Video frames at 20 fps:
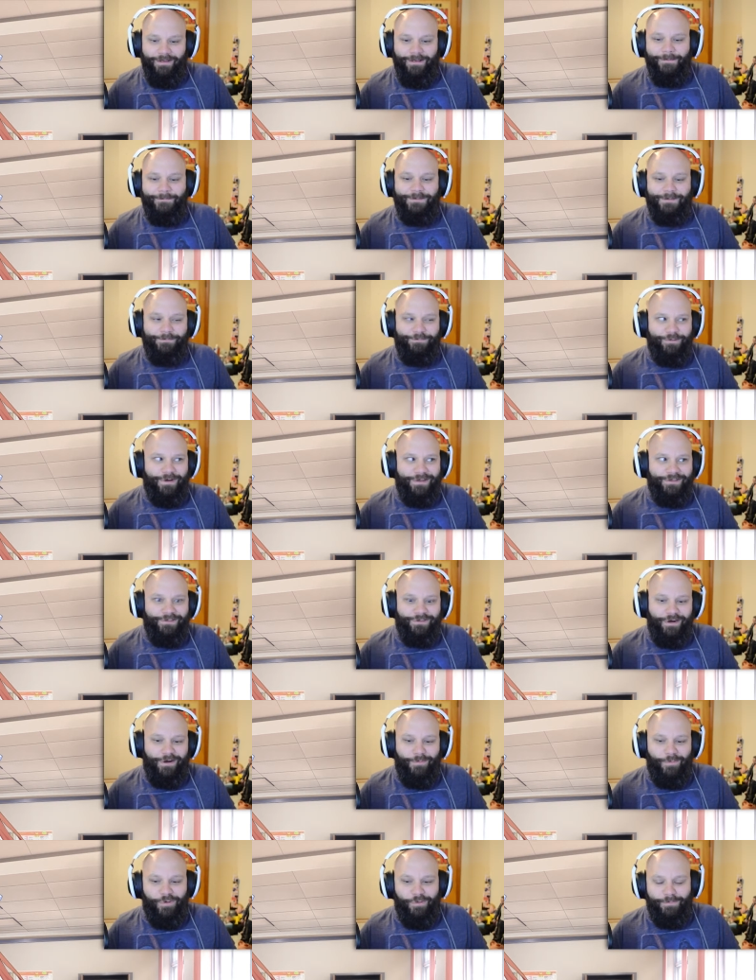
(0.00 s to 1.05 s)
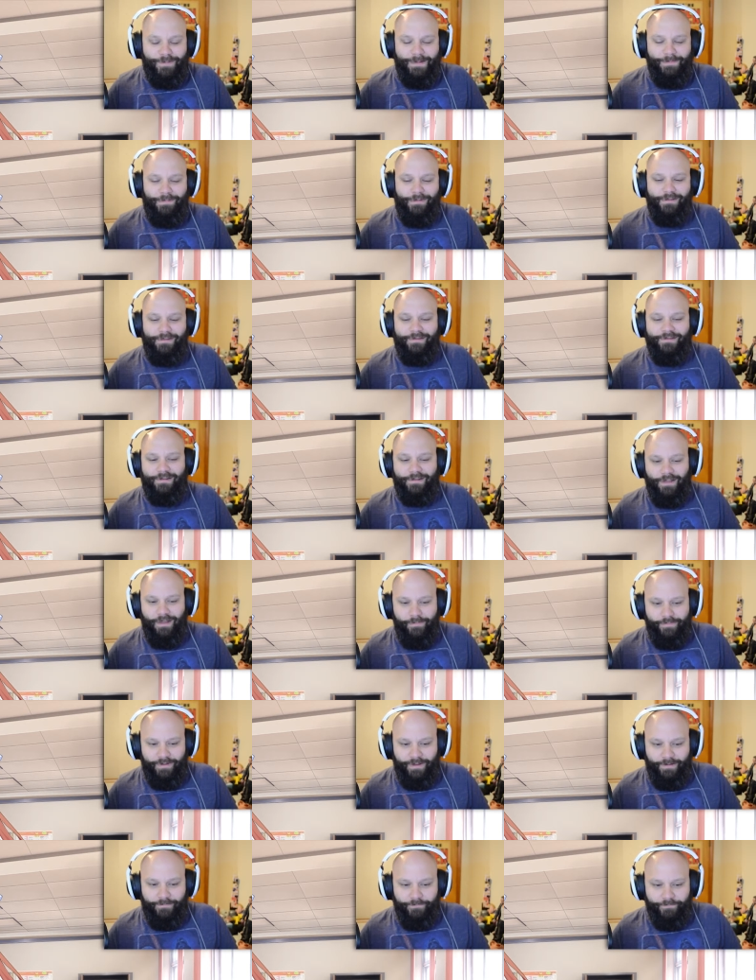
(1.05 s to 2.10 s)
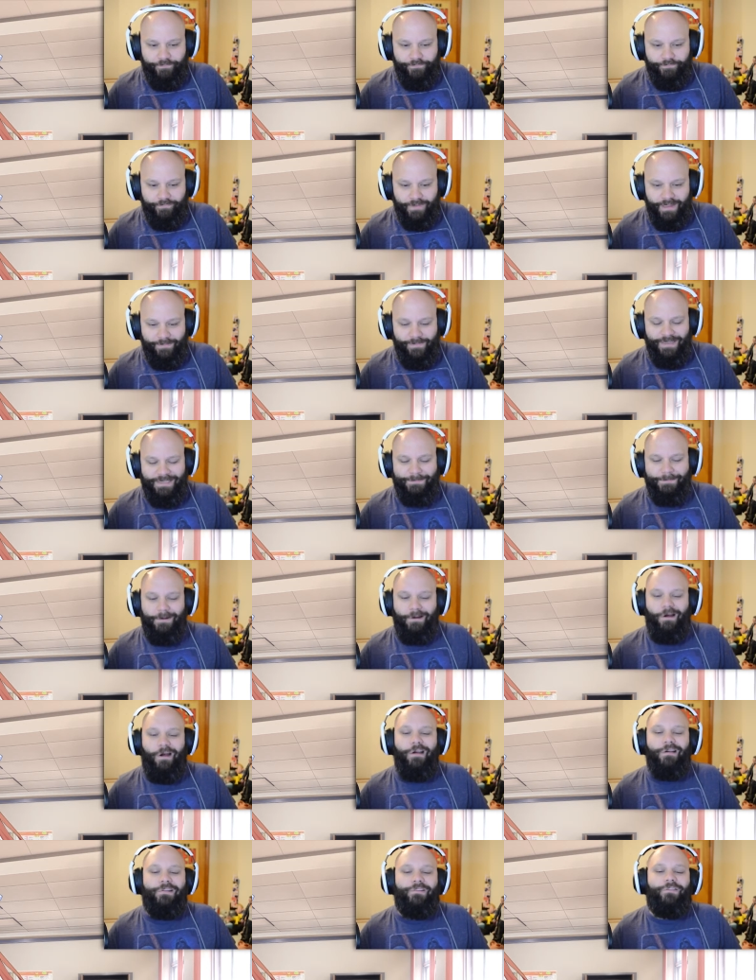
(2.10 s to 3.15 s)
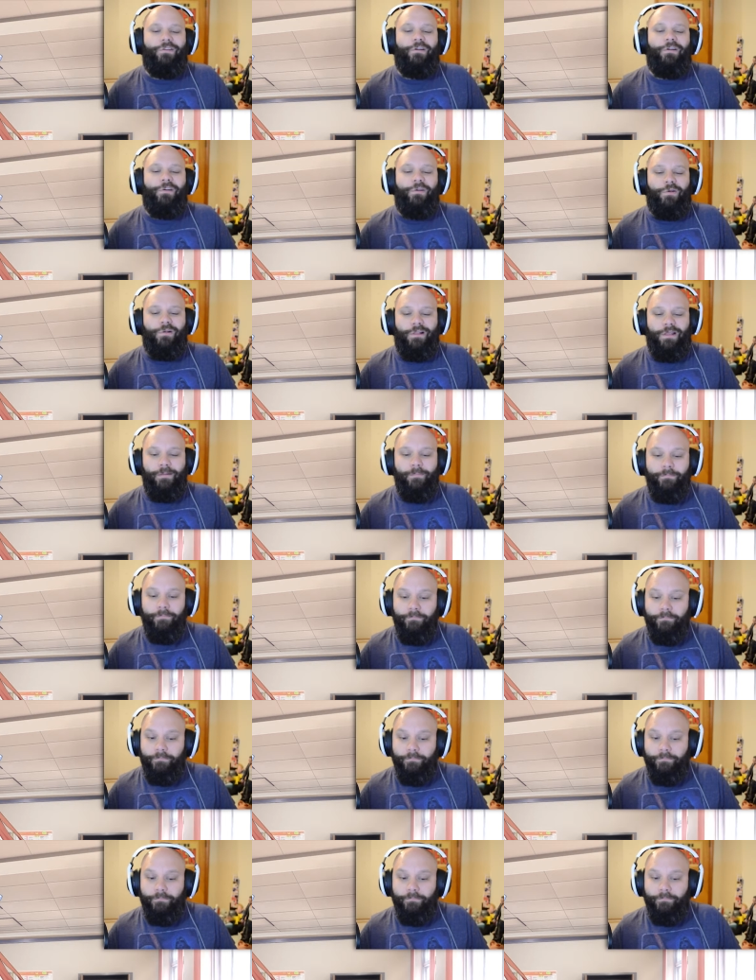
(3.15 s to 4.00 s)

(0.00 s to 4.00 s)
I'm surprised there aren't more people in this club yet. It must be hard to start a new club.